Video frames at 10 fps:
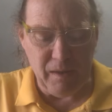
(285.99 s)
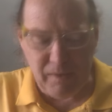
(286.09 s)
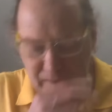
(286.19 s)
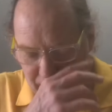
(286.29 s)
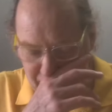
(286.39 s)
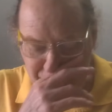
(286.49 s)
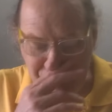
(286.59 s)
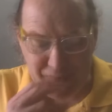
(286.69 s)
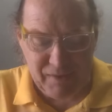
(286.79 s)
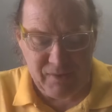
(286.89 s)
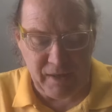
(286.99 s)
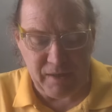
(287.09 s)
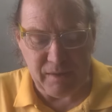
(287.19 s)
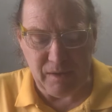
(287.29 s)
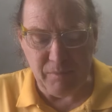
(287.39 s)
The
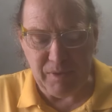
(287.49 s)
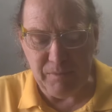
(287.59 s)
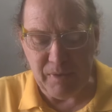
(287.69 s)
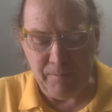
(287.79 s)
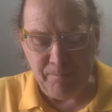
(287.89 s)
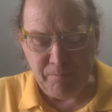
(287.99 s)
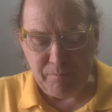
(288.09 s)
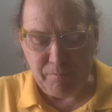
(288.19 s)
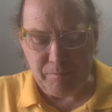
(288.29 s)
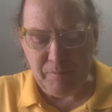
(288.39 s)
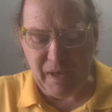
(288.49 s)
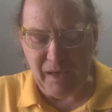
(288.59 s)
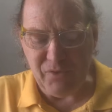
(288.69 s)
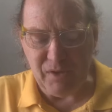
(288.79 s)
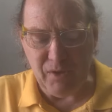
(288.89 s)
22nd Amendment,
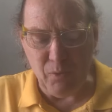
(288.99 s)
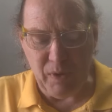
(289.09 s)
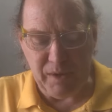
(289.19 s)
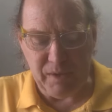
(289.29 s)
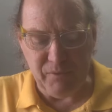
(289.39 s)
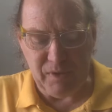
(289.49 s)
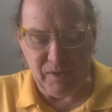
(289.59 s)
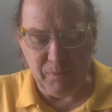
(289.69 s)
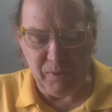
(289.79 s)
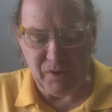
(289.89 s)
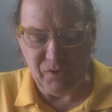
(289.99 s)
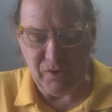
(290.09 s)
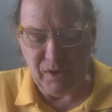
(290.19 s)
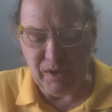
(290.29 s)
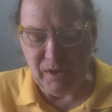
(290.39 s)
passed in the wake of the
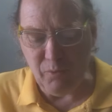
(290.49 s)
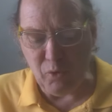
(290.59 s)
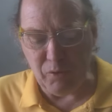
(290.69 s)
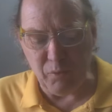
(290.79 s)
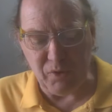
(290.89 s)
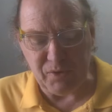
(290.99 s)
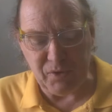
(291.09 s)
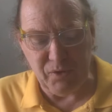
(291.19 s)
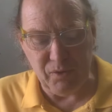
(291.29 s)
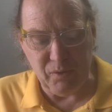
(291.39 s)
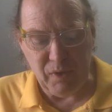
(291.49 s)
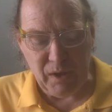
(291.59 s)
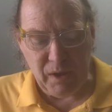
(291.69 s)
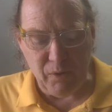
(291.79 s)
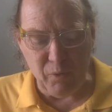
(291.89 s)
Depression-ending World War II
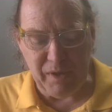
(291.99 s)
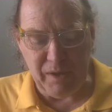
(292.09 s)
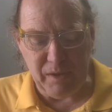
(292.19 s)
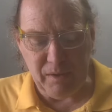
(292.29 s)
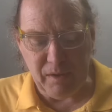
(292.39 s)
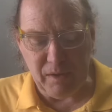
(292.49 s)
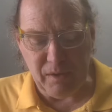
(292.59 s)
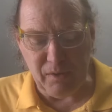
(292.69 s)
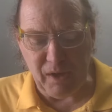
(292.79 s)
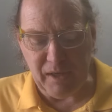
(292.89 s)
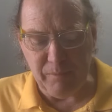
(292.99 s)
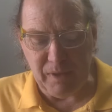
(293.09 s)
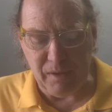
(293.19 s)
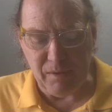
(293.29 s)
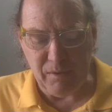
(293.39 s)
winning
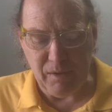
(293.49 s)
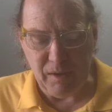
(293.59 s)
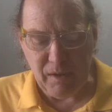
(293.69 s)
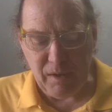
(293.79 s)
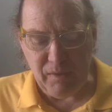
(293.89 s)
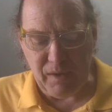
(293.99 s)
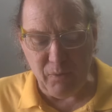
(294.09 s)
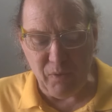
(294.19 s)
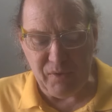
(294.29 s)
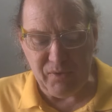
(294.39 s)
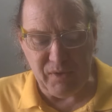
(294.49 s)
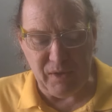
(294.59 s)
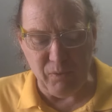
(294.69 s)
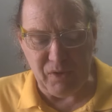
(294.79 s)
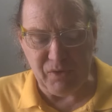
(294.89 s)
nightmare that was the
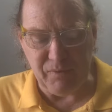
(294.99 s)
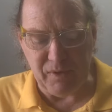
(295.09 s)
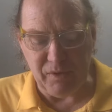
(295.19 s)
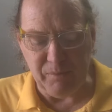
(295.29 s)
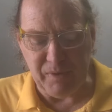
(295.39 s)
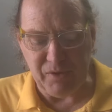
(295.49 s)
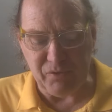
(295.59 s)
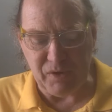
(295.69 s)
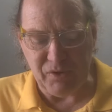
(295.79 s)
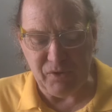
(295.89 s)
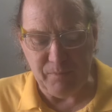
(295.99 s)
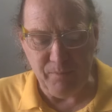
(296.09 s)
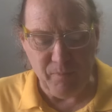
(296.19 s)
Roosevelt administration,